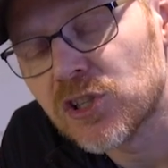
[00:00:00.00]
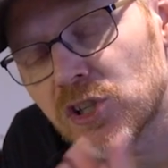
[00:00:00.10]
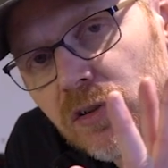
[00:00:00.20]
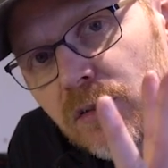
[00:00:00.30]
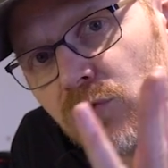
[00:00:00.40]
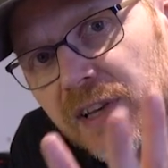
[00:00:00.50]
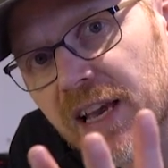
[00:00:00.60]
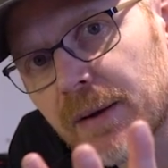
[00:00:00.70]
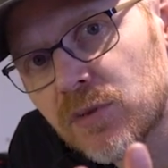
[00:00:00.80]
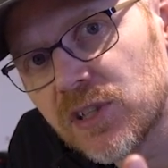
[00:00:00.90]
So the three
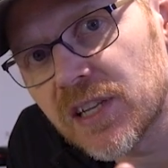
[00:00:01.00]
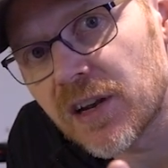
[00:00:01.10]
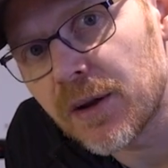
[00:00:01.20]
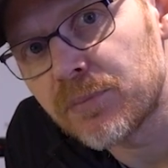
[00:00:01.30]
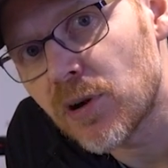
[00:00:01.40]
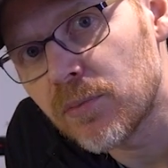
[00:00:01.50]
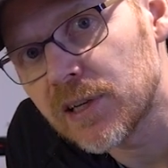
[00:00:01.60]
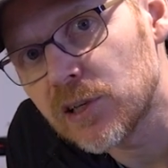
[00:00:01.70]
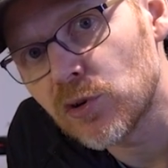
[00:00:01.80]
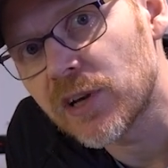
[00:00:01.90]
cameras that I'd
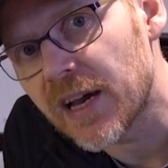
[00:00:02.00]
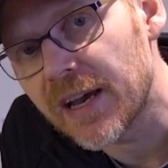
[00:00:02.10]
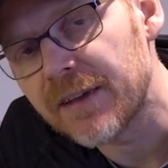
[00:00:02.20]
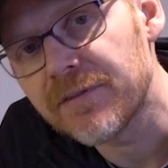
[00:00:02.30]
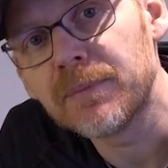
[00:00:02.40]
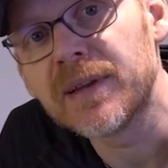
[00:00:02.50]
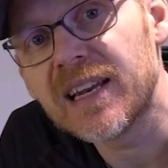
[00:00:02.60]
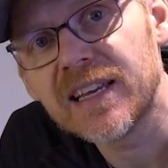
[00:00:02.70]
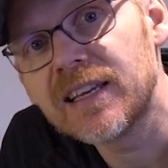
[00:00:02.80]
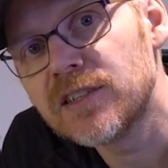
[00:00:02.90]
probably look at if I'm
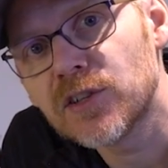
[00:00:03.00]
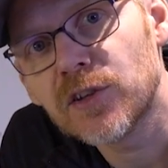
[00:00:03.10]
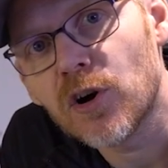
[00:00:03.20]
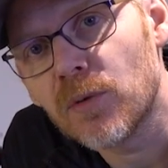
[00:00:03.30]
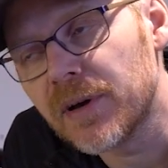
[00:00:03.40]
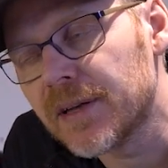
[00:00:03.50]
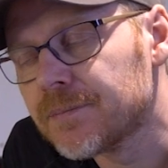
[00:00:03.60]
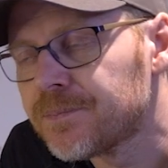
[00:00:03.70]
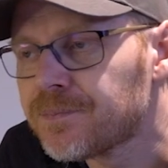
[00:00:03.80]
getting into the hobby,